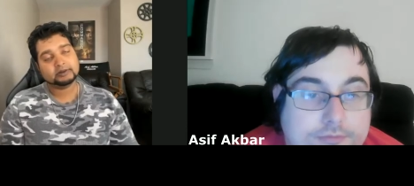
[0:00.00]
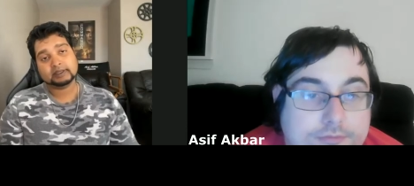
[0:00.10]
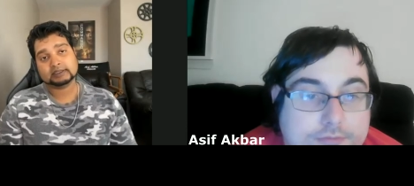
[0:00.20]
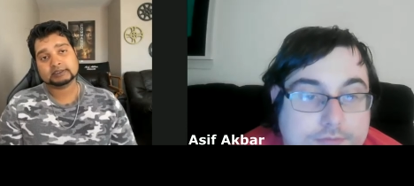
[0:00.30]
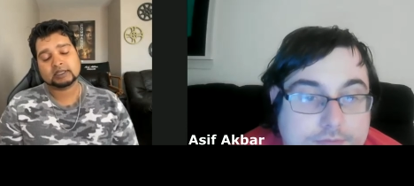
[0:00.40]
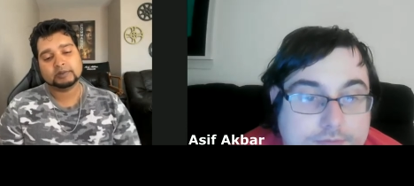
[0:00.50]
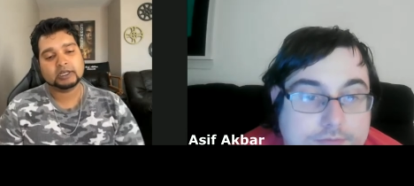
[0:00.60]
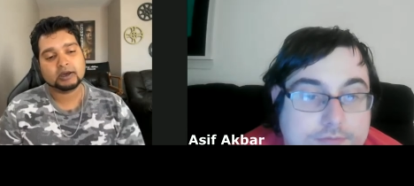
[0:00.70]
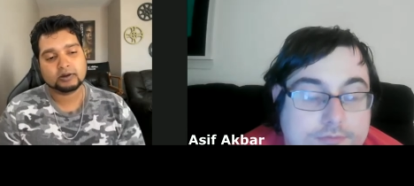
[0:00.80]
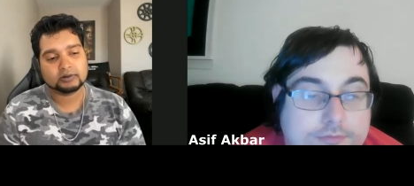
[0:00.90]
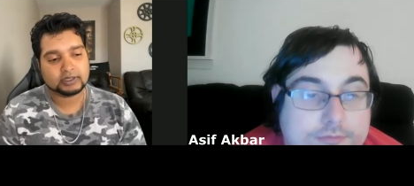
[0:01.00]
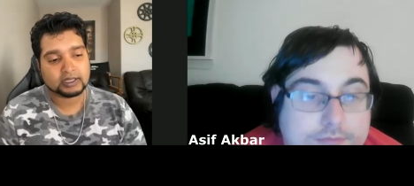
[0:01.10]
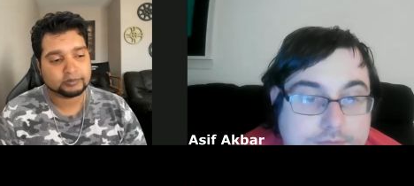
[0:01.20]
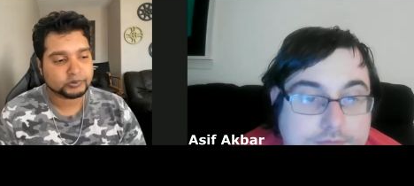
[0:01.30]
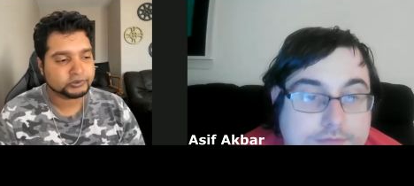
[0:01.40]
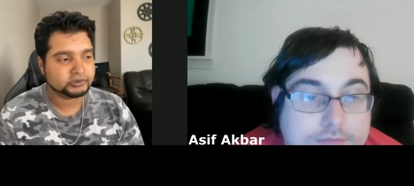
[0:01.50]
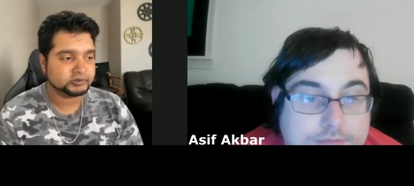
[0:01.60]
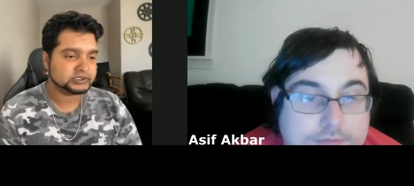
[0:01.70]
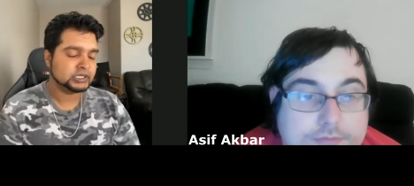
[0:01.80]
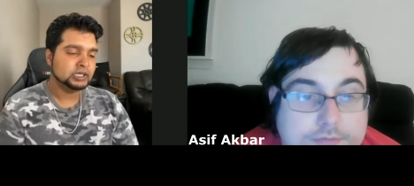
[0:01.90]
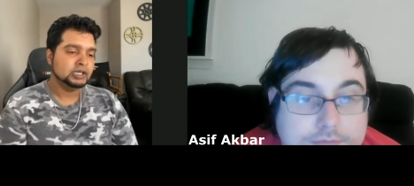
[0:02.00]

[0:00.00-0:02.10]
Speaker 1: there that's coming out that I produce.